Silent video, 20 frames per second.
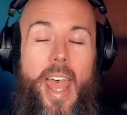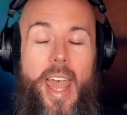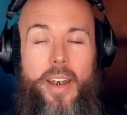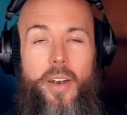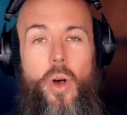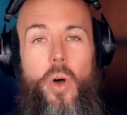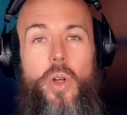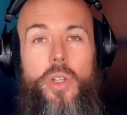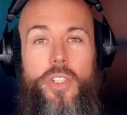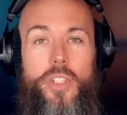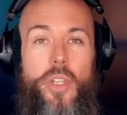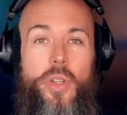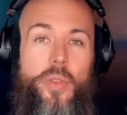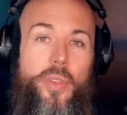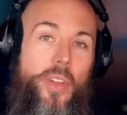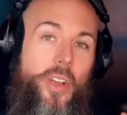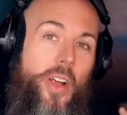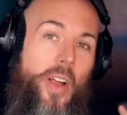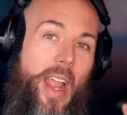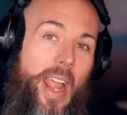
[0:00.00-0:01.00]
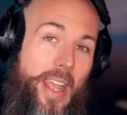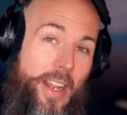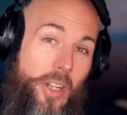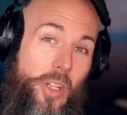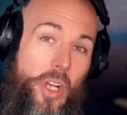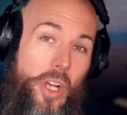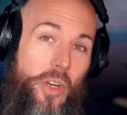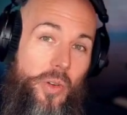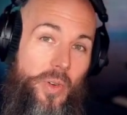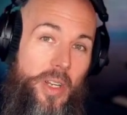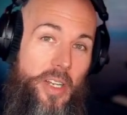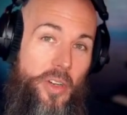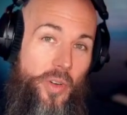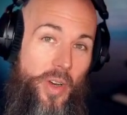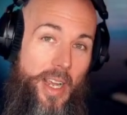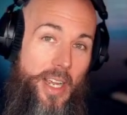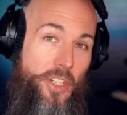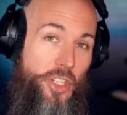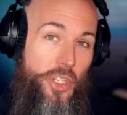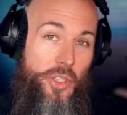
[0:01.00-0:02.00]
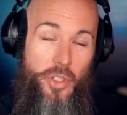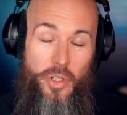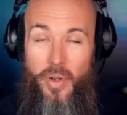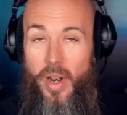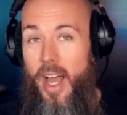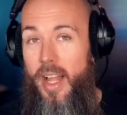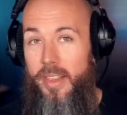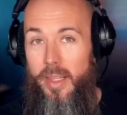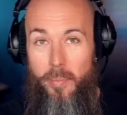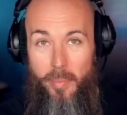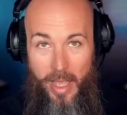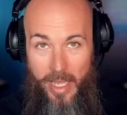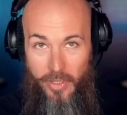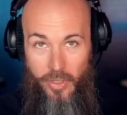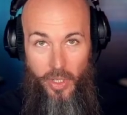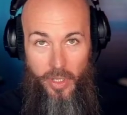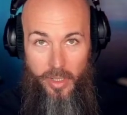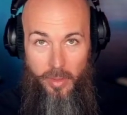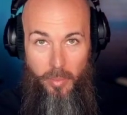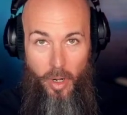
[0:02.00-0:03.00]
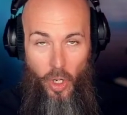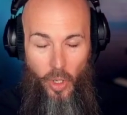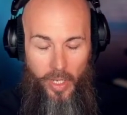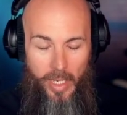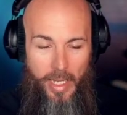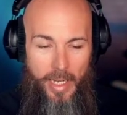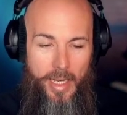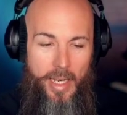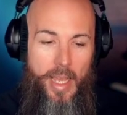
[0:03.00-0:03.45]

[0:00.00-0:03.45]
and also their analog recreations are not the best on the market.